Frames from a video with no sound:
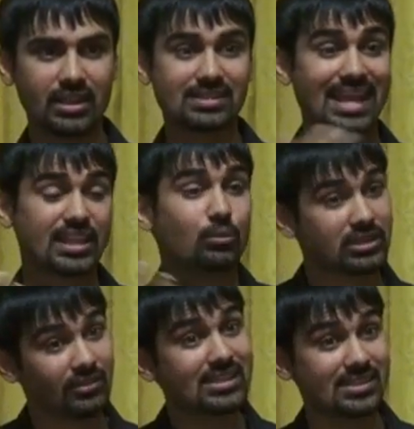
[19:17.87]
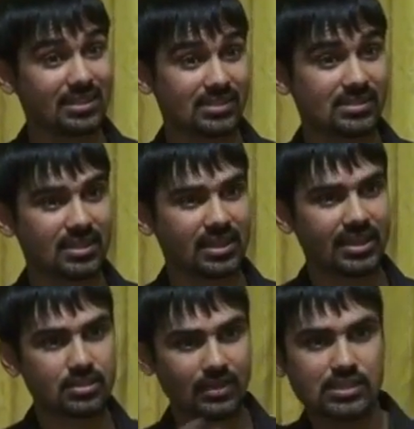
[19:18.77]
exactly what device it is.
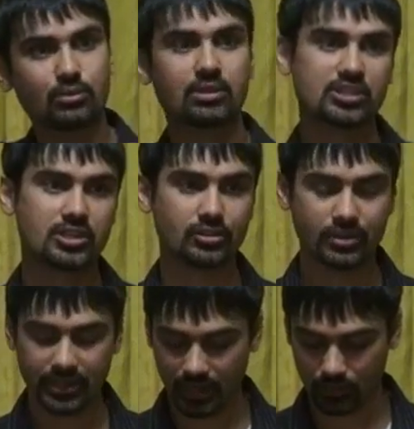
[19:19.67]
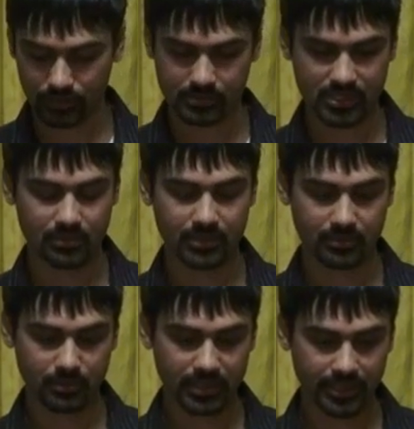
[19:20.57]
And so that's where the machine learning algorithms come into
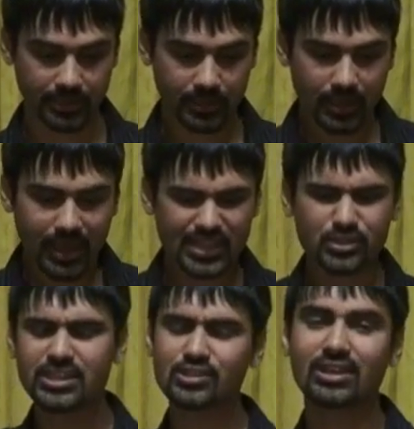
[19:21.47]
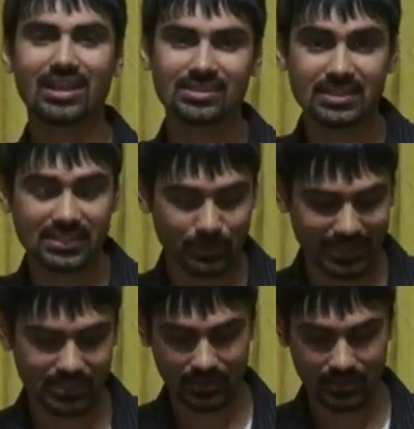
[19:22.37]
play. And so these are the kinds of things that we can de